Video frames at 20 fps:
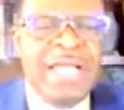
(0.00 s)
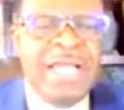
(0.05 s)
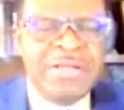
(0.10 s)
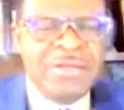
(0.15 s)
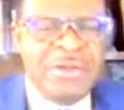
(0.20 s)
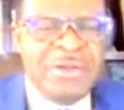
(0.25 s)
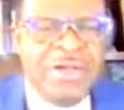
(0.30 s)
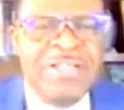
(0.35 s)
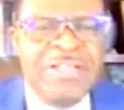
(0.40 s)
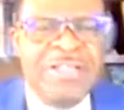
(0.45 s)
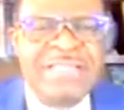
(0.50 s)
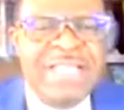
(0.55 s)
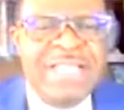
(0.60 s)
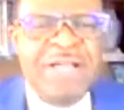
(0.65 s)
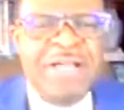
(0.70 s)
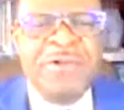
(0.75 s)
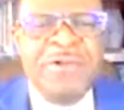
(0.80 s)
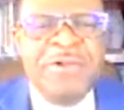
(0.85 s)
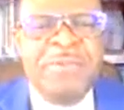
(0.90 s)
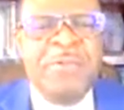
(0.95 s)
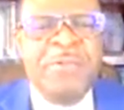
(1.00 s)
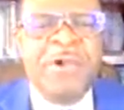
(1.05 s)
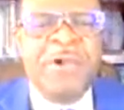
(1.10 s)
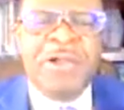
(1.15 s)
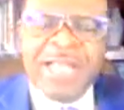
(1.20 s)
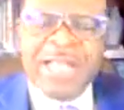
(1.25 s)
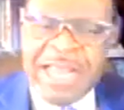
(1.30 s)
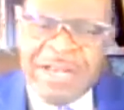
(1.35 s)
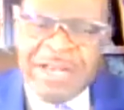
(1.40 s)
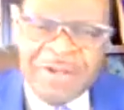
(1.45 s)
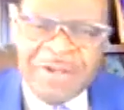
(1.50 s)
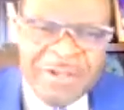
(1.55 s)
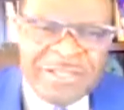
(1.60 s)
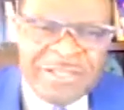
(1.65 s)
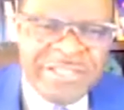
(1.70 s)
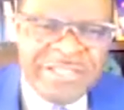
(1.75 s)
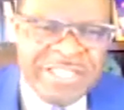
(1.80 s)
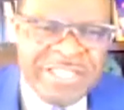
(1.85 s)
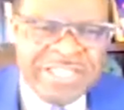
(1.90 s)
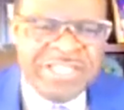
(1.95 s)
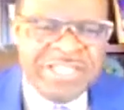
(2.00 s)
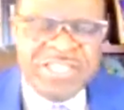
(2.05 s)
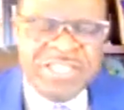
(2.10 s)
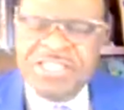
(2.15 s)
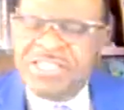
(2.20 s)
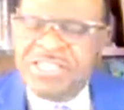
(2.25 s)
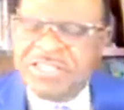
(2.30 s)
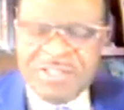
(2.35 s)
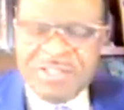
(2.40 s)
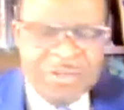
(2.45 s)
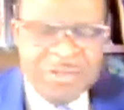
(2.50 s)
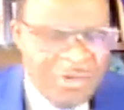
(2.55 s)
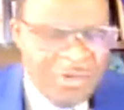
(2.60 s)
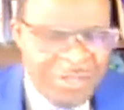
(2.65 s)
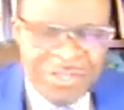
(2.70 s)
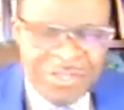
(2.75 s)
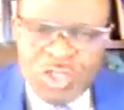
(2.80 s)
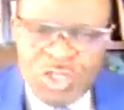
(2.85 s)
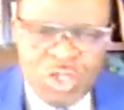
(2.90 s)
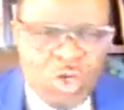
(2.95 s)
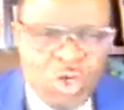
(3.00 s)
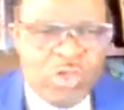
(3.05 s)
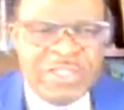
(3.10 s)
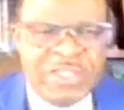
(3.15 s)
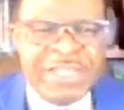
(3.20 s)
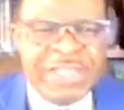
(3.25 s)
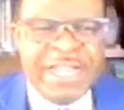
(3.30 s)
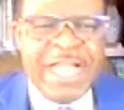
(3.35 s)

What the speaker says: does their homework and does dishes or does chores in the